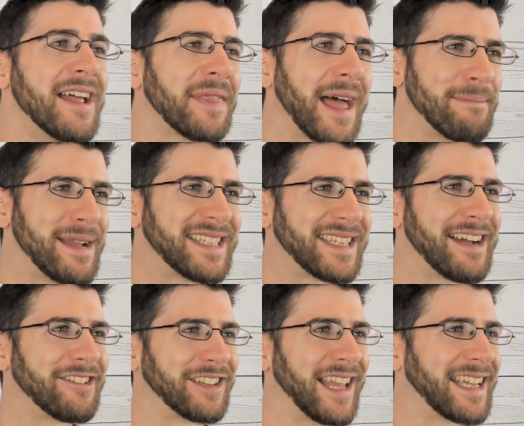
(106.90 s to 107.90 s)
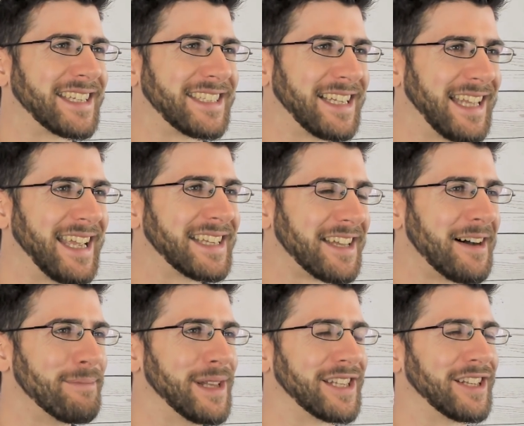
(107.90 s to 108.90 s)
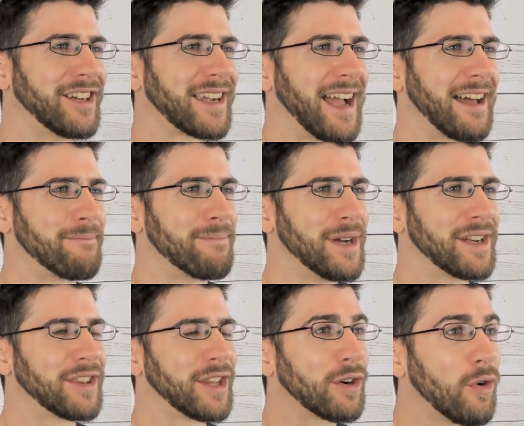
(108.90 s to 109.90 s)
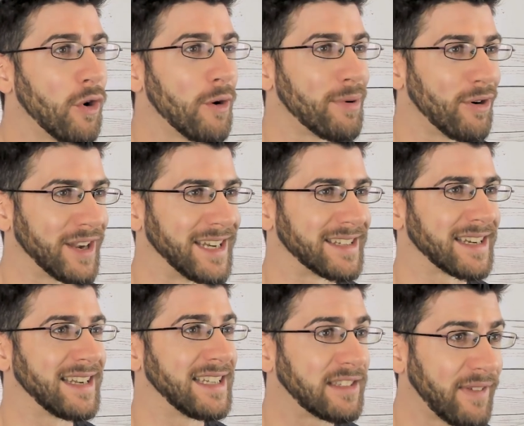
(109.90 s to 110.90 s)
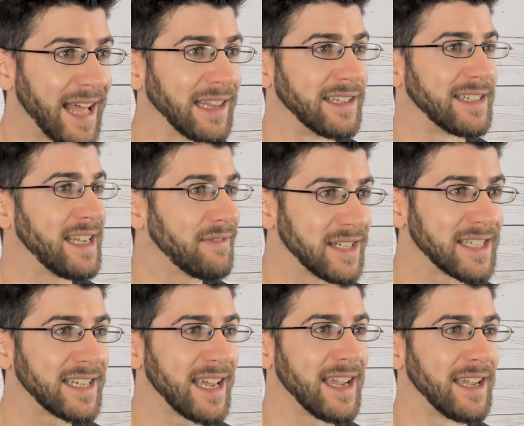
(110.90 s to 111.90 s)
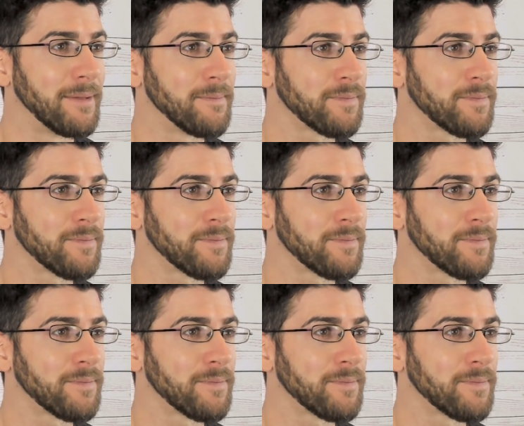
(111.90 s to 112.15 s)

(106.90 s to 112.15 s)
That may sound like a silly example to look at, but the core point is valid even today.